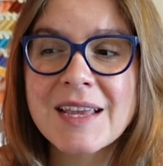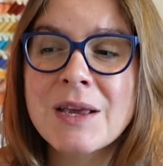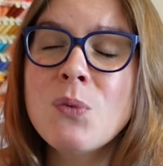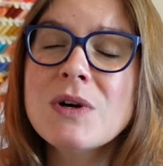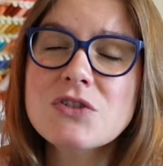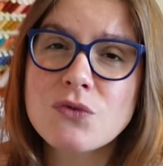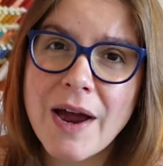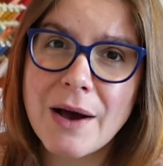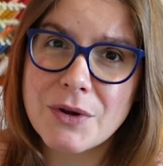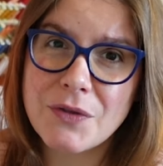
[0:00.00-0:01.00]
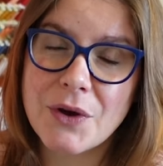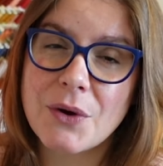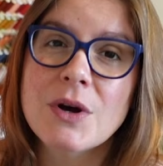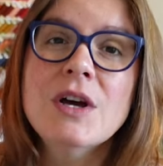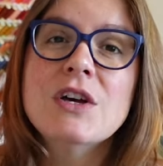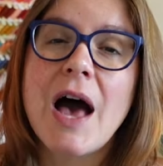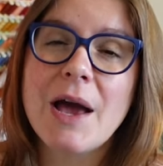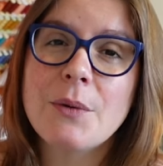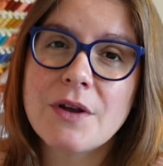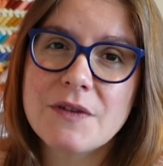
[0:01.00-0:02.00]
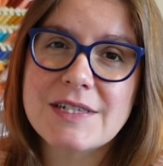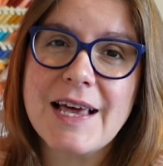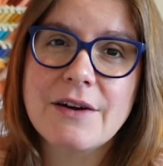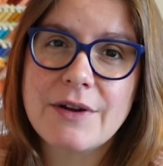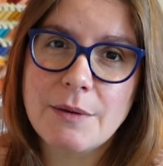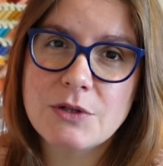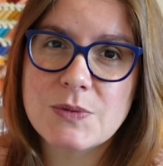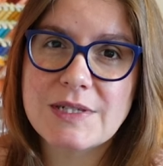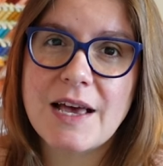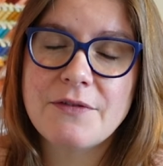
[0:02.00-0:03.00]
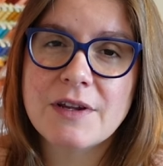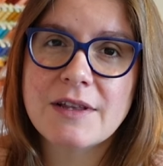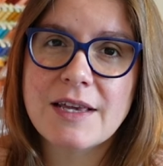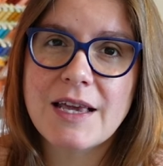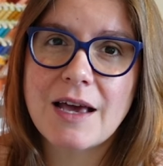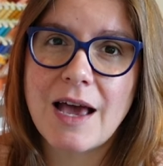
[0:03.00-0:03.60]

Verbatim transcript: It was crowded though. I went on the Saturday, which was definitely,